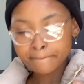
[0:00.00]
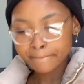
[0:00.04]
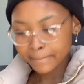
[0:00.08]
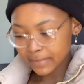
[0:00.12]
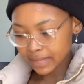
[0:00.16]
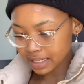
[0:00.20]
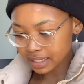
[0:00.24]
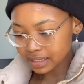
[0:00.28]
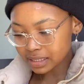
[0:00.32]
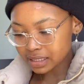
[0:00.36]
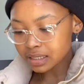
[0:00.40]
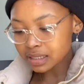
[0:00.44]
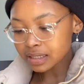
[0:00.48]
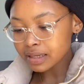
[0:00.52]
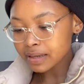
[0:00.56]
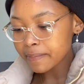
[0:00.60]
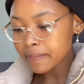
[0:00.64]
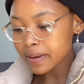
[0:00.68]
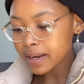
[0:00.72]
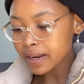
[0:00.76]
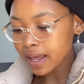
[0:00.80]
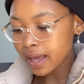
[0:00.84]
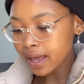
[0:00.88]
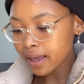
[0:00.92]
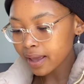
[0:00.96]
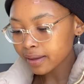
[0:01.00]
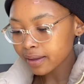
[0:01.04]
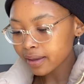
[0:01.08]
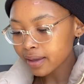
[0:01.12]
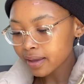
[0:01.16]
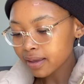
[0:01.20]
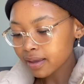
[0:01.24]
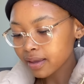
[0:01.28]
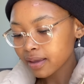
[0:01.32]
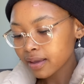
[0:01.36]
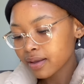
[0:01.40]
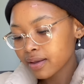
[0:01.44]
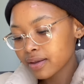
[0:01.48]
You see, give me now, okay?
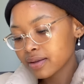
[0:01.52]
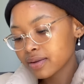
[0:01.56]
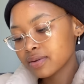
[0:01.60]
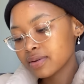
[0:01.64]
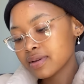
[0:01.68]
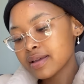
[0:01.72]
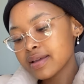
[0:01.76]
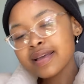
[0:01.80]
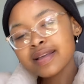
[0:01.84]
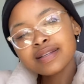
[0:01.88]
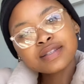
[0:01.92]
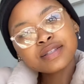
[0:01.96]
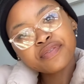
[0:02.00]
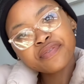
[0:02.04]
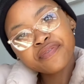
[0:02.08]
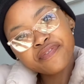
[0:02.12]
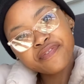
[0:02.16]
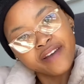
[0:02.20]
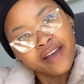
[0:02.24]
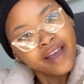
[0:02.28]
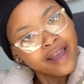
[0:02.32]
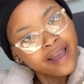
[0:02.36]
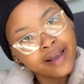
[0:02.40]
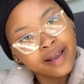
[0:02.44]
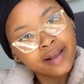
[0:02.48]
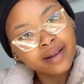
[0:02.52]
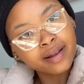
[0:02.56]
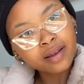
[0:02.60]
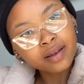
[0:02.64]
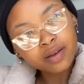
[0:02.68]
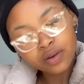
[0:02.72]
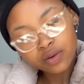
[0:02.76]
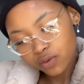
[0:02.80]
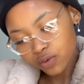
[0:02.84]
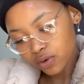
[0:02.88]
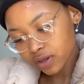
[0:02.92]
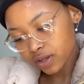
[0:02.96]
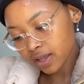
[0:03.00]
It's fine,
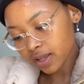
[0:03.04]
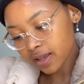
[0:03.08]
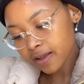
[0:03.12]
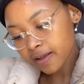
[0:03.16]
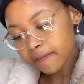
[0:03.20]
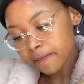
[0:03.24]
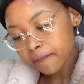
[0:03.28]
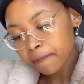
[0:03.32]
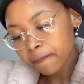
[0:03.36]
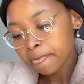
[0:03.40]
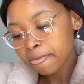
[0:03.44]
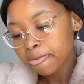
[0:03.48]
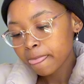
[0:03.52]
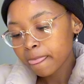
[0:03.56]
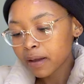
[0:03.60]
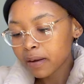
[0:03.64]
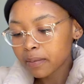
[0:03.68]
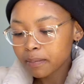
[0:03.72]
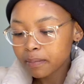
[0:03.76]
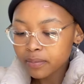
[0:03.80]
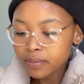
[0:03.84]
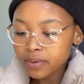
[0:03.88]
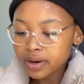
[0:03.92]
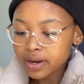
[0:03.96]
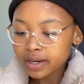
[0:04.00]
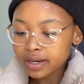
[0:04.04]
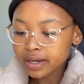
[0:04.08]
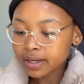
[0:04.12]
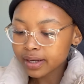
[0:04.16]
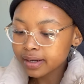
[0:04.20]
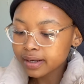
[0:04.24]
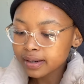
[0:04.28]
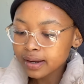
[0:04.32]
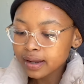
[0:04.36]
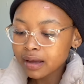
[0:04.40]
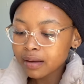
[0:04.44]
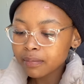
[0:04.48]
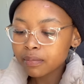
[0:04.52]
okay? Mbuye leg
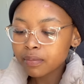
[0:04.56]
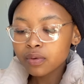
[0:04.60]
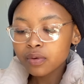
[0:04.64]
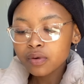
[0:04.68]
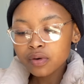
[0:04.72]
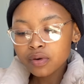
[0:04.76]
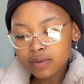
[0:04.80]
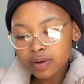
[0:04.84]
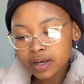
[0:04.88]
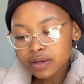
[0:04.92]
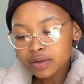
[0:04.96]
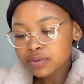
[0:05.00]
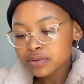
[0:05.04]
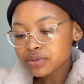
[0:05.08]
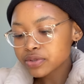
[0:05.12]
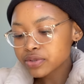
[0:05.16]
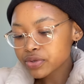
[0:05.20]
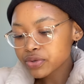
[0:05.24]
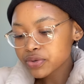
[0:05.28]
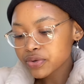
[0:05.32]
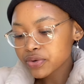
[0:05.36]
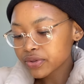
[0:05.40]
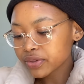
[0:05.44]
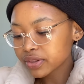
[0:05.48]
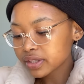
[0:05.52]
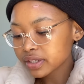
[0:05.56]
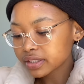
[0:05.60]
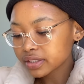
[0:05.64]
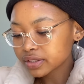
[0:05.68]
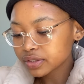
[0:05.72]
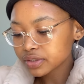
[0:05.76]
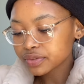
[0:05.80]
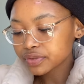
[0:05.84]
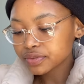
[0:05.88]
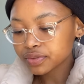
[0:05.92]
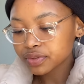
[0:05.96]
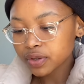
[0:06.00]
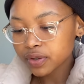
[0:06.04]
lab. Oh, 1 or 2, no 3, no
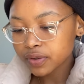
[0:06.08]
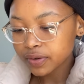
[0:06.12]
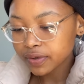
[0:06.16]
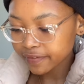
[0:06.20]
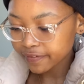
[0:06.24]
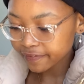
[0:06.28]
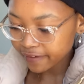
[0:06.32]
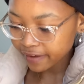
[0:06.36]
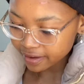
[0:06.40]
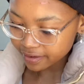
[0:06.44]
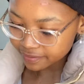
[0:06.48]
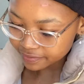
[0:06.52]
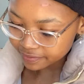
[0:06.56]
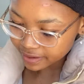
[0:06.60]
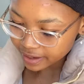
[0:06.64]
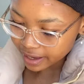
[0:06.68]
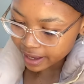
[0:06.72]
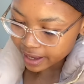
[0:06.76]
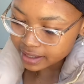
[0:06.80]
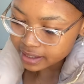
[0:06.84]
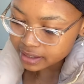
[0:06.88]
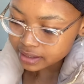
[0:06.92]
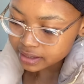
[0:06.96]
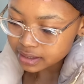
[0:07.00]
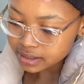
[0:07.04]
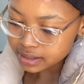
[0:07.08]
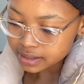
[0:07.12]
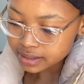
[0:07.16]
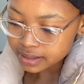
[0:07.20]
4, no 5, guys.